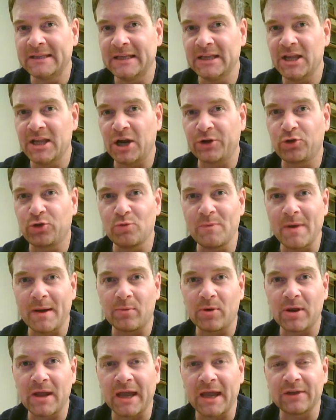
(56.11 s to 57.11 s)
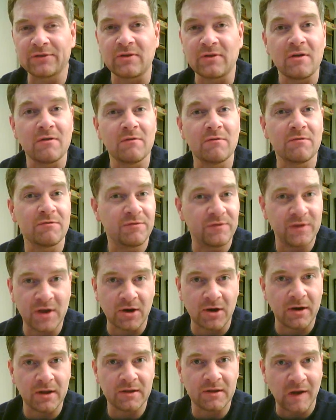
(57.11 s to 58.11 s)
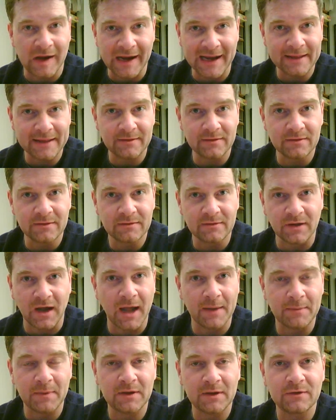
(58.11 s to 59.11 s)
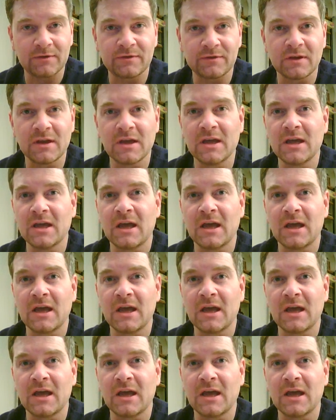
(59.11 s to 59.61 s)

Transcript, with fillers: DDR2 memory has very tight timings